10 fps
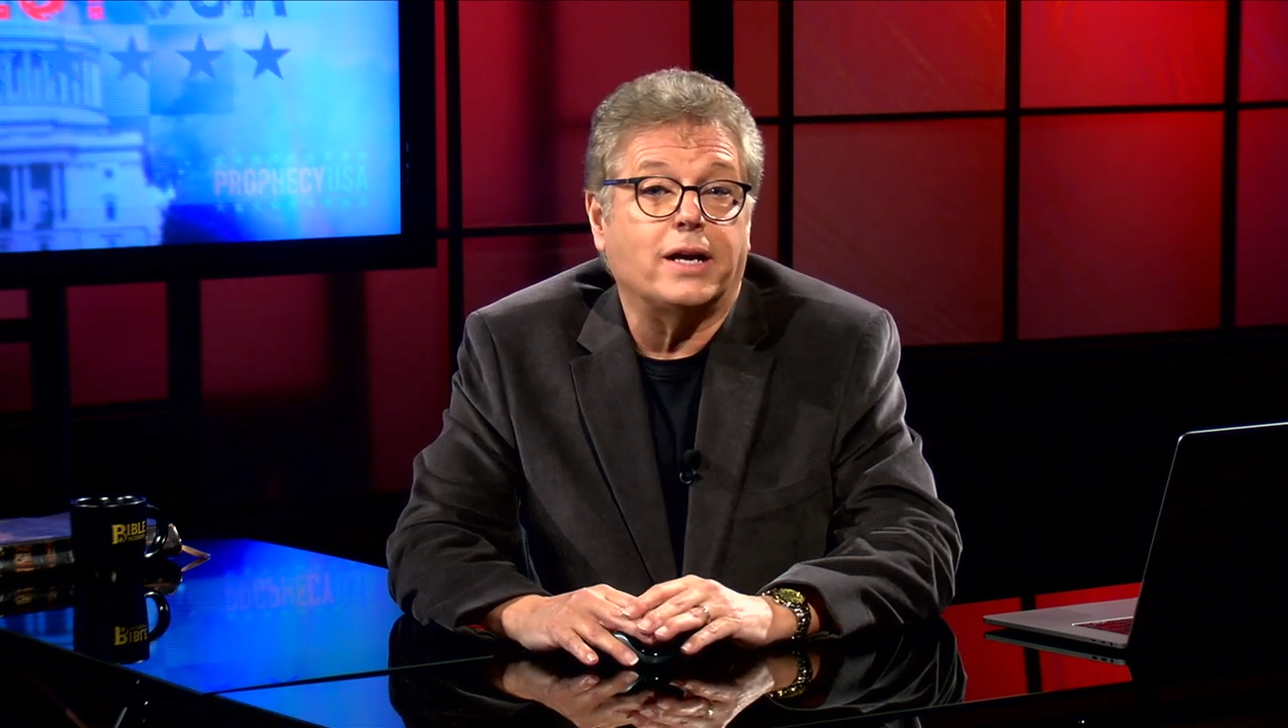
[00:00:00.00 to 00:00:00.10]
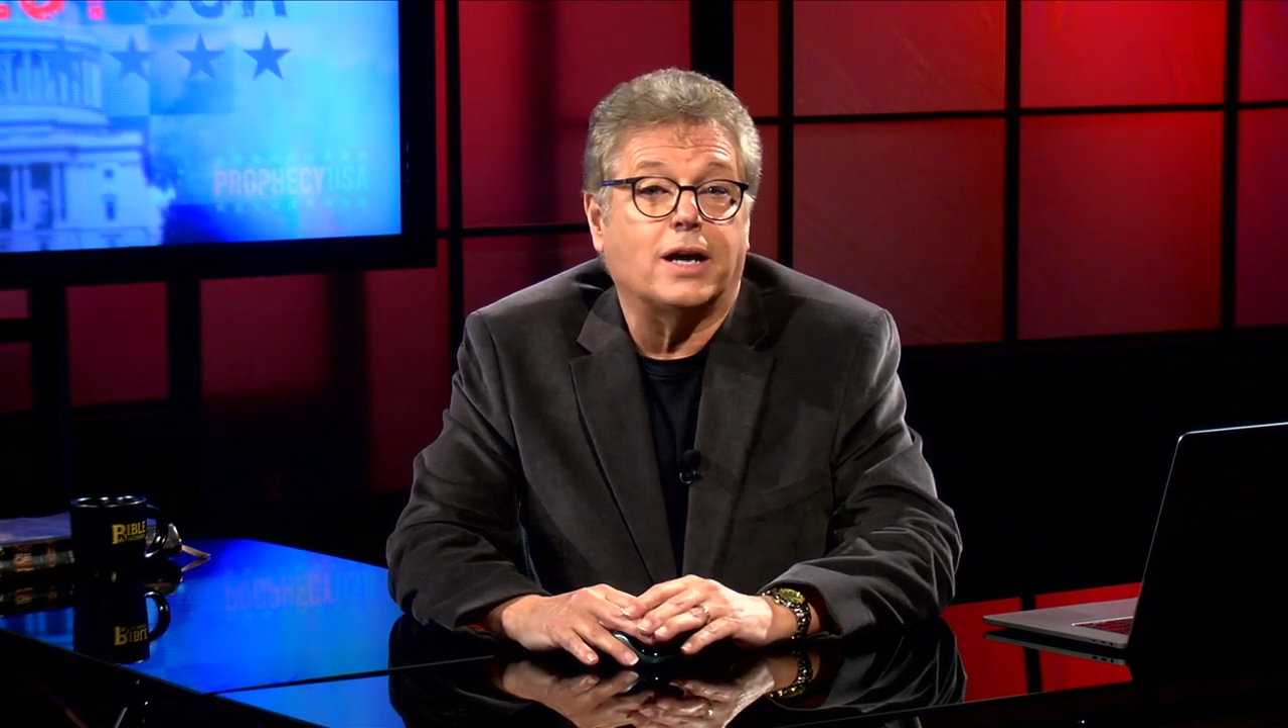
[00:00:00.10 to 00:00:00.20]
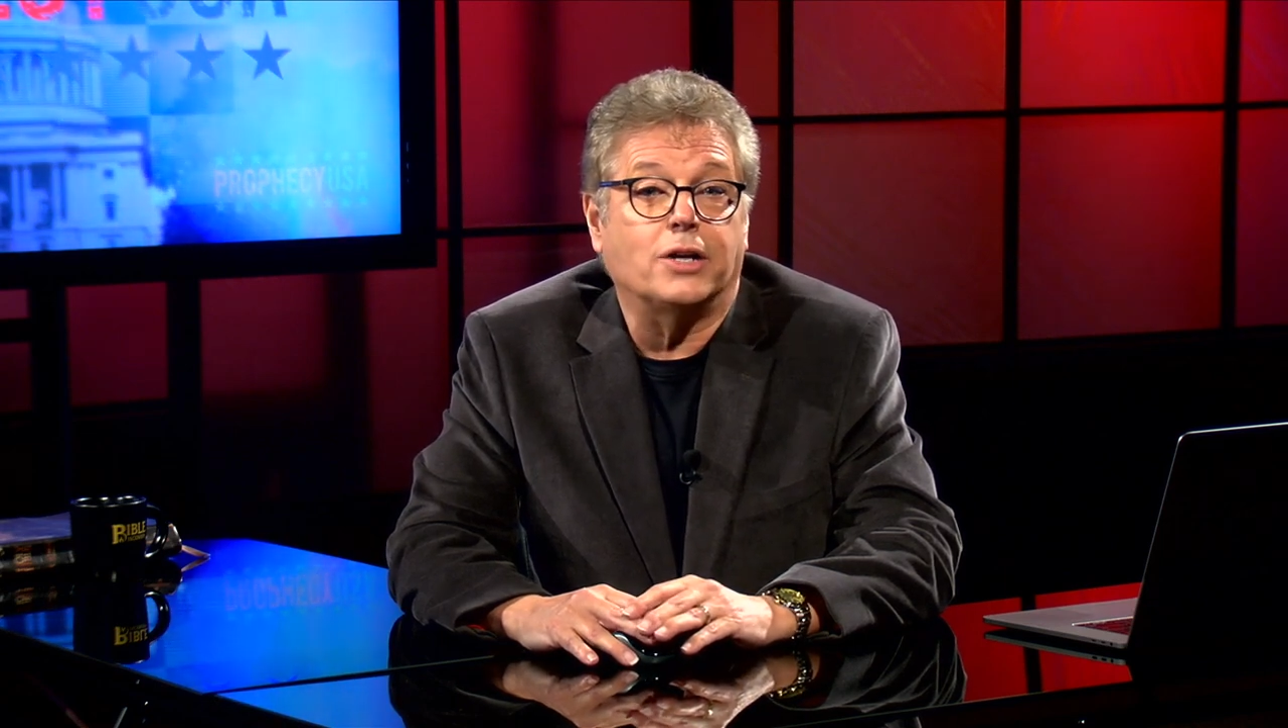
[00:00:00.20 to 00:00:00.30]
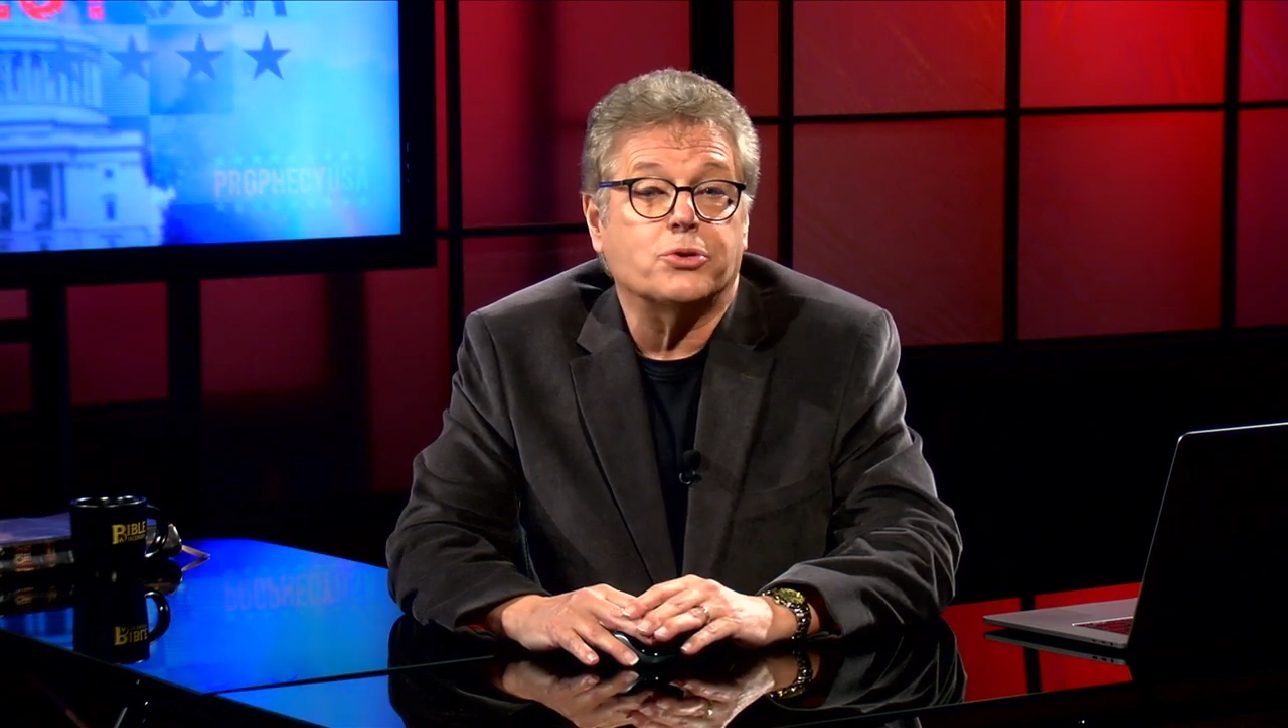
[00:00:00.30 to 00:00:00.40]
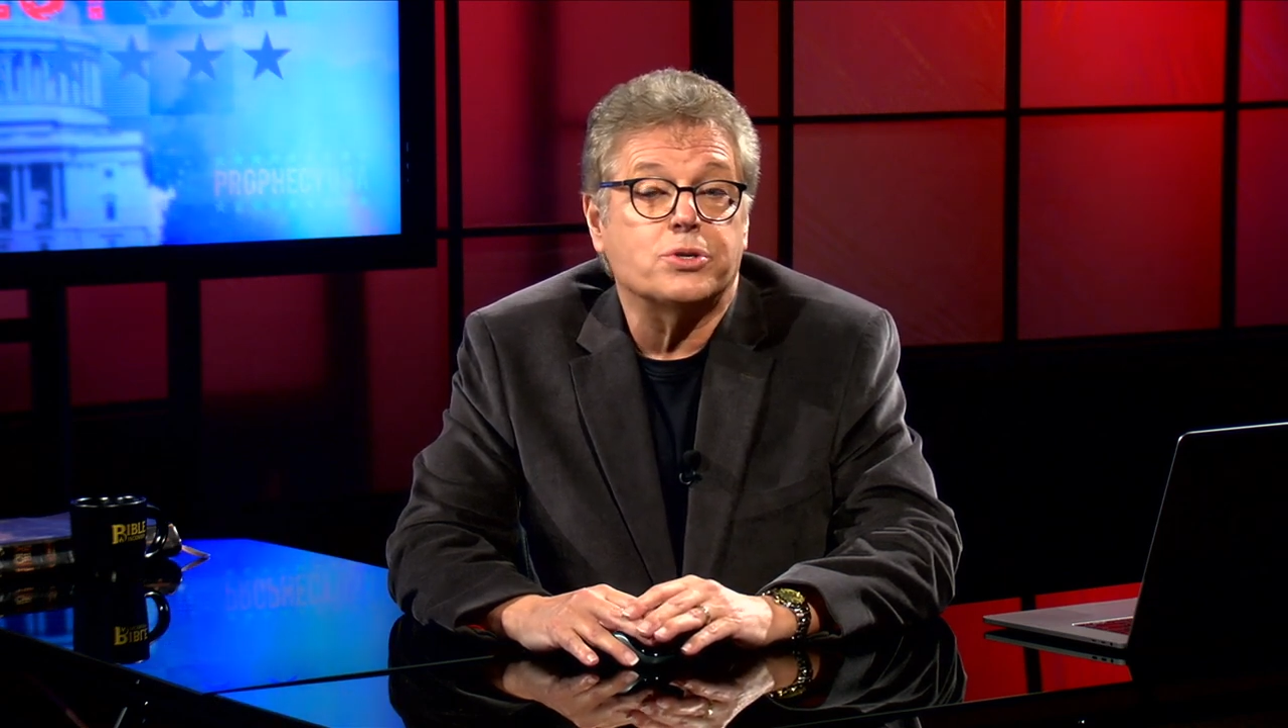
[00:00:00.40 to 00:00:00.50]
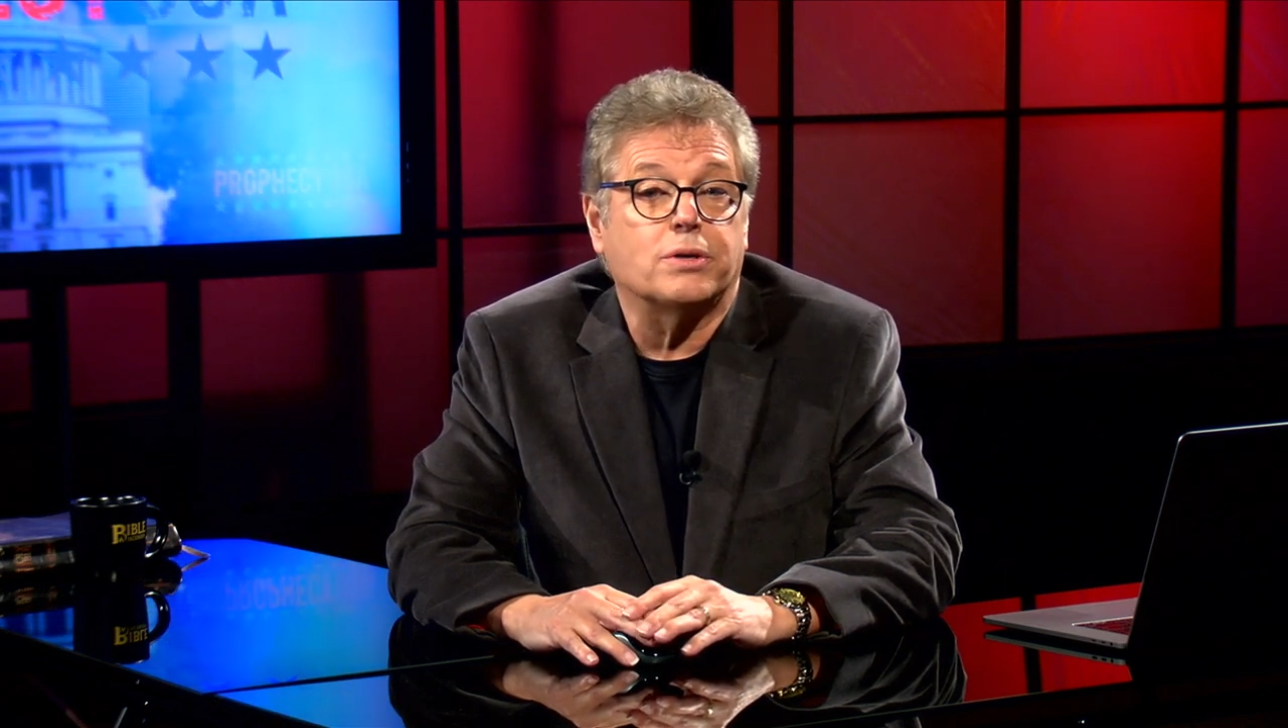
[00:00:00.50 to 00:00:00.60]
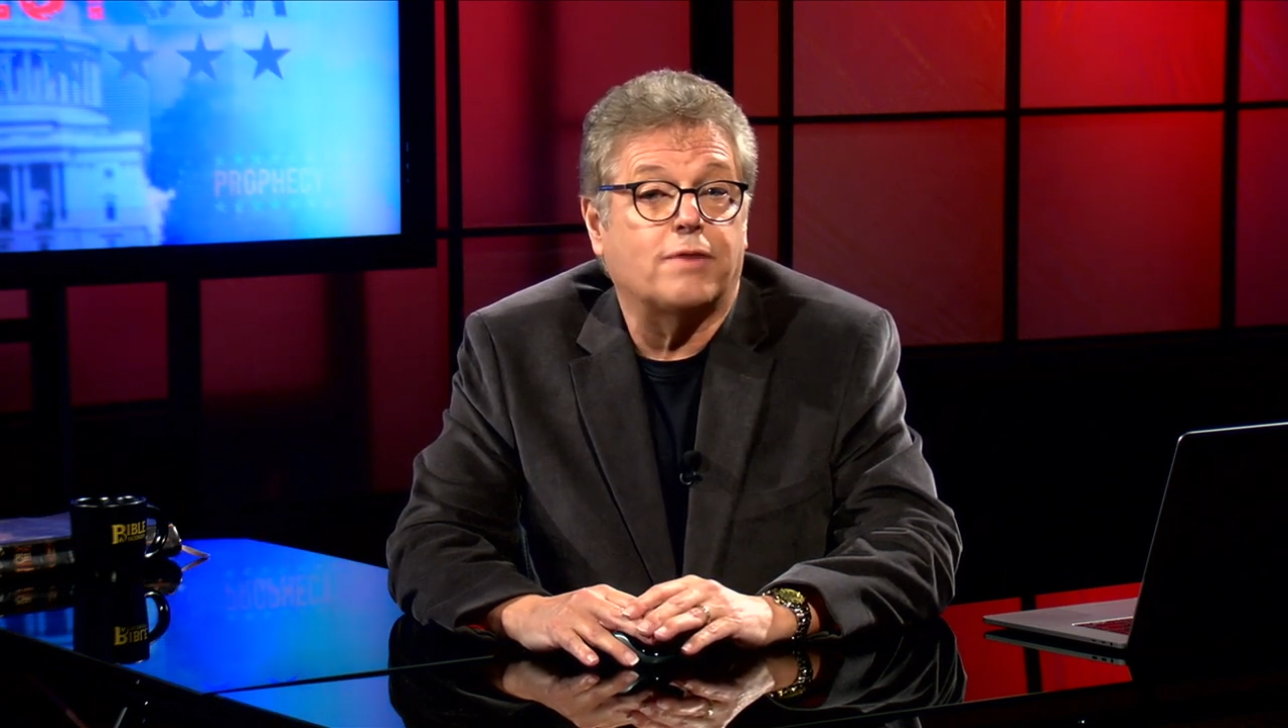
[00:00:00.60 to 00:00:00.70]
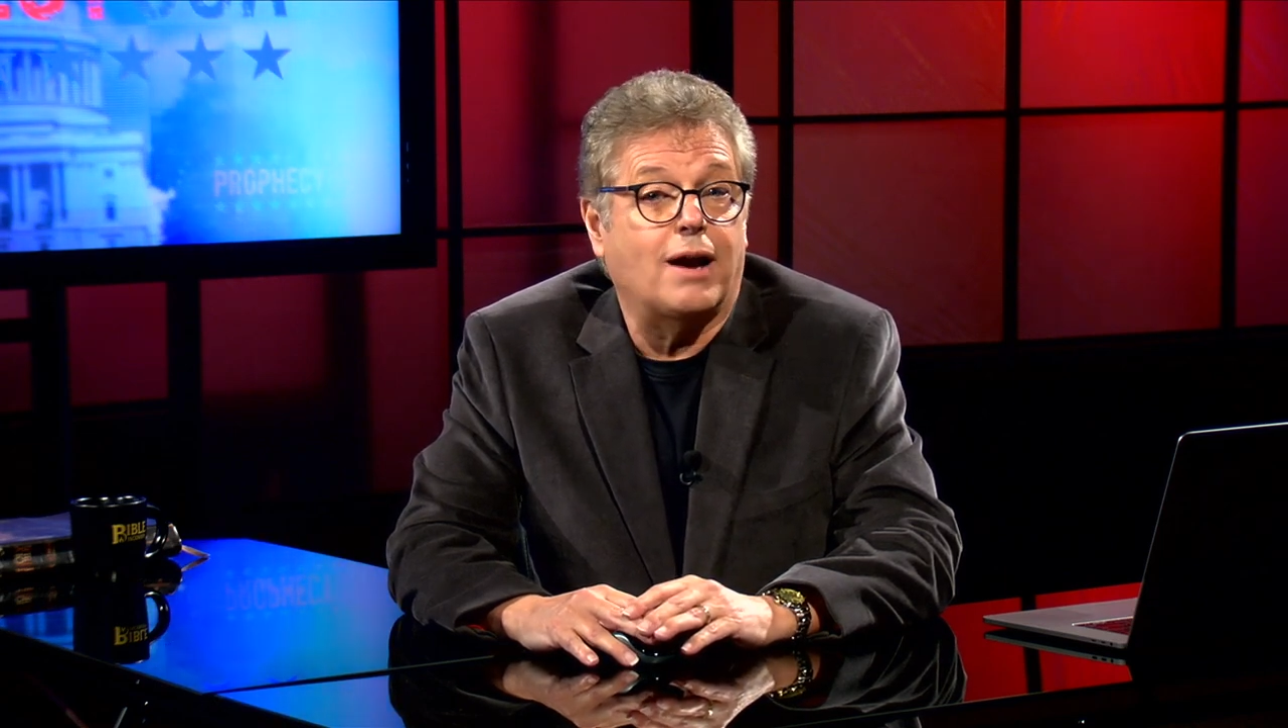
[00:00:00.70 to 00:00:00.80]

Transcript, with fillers: countries of